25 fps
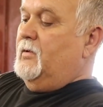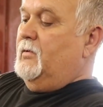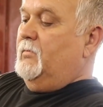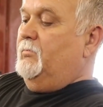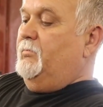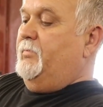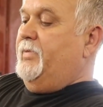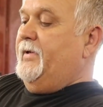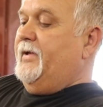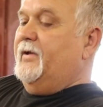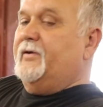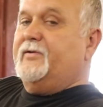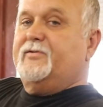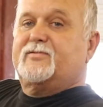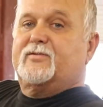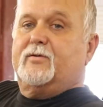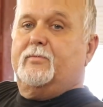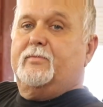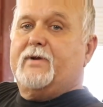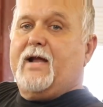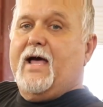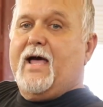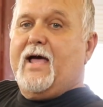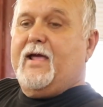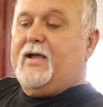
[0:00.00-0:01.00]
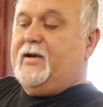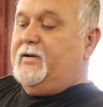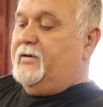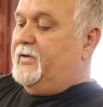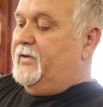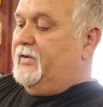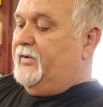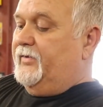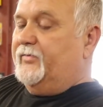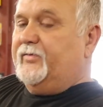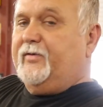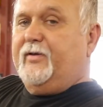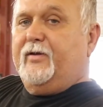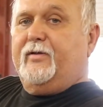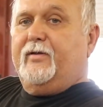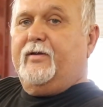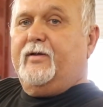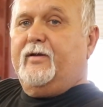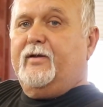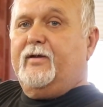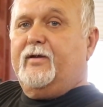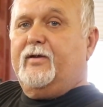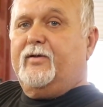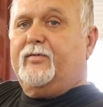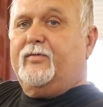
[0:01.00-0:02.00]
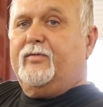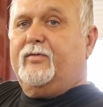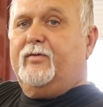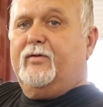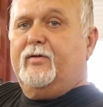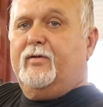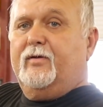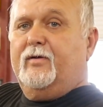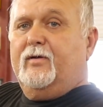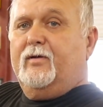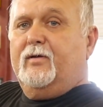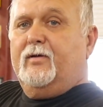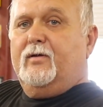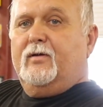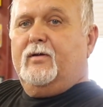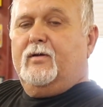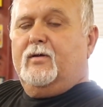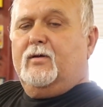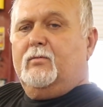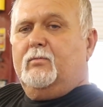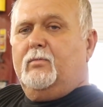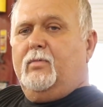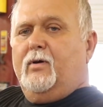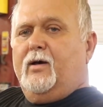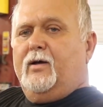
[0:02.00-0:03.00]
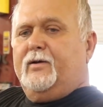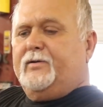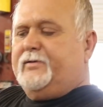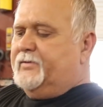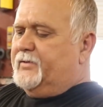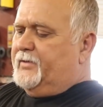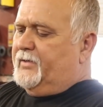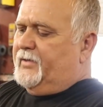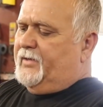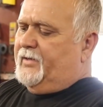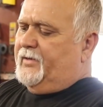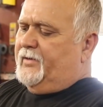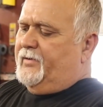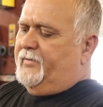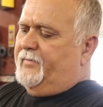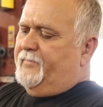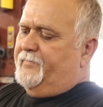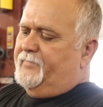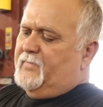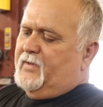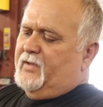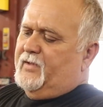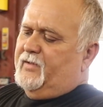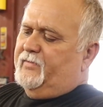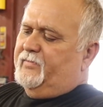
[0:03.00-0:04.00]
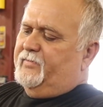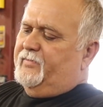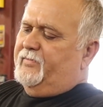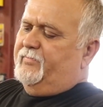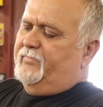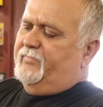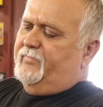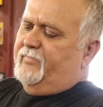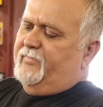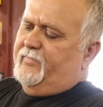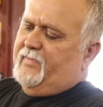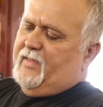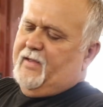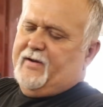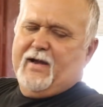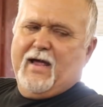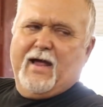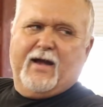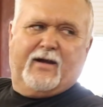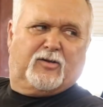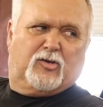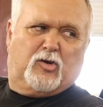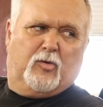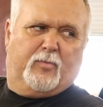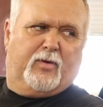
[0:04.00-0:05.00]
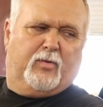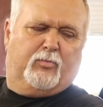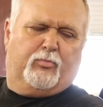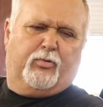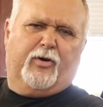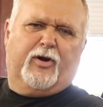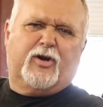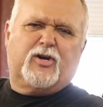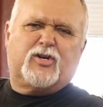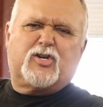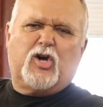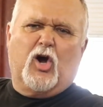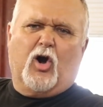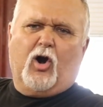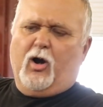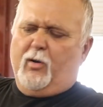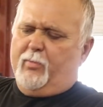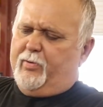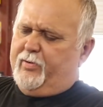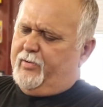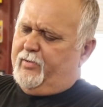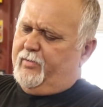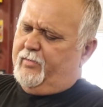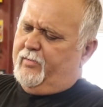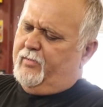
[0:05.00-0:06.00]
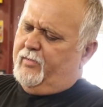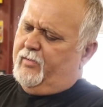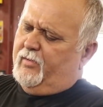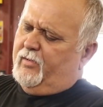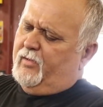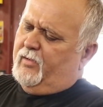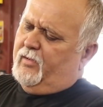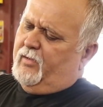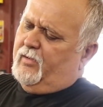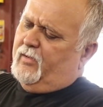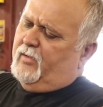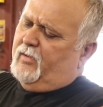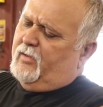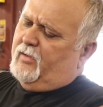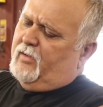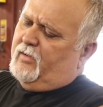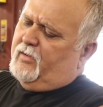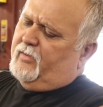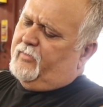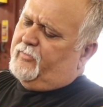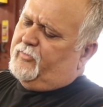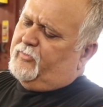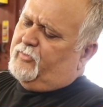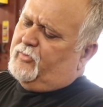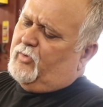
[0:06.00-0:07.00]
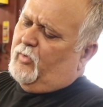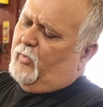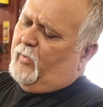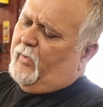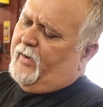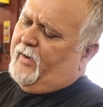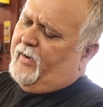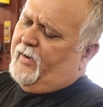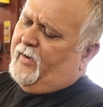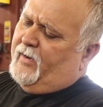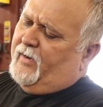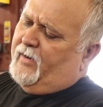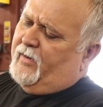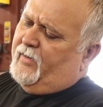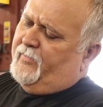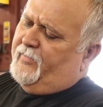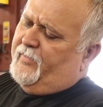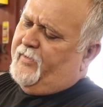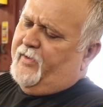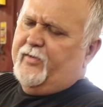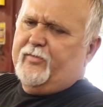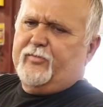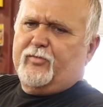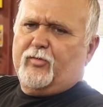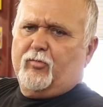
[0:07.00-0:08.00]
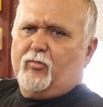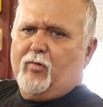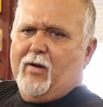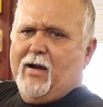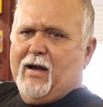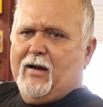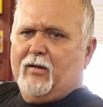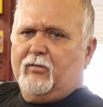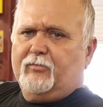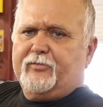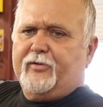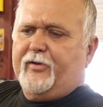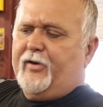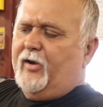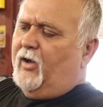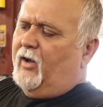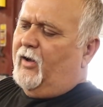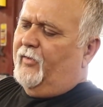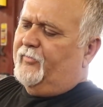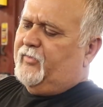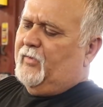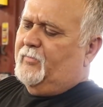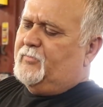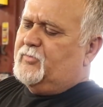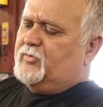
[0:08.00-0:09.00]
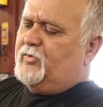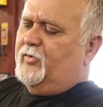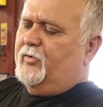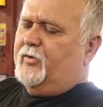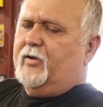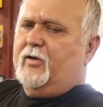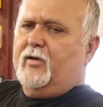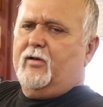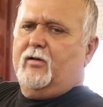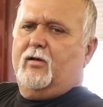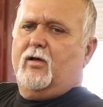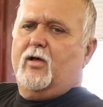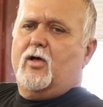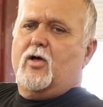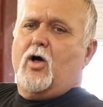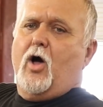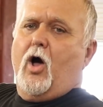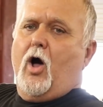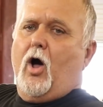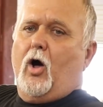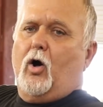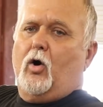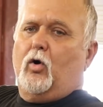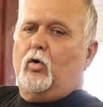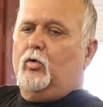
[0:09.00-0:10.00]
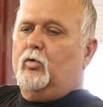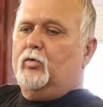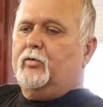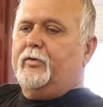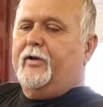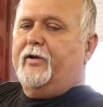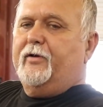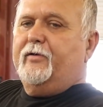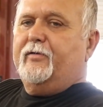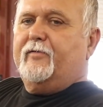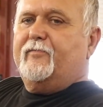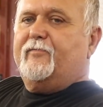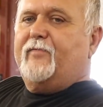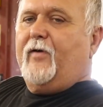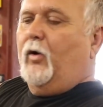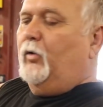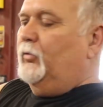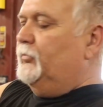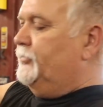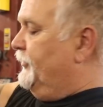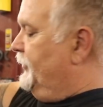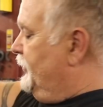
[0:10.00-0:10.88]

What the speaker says: bend some 90s in this, but the 90s is going to be pretty sharp to where these are rounded off. So I'm just going to hold it and fold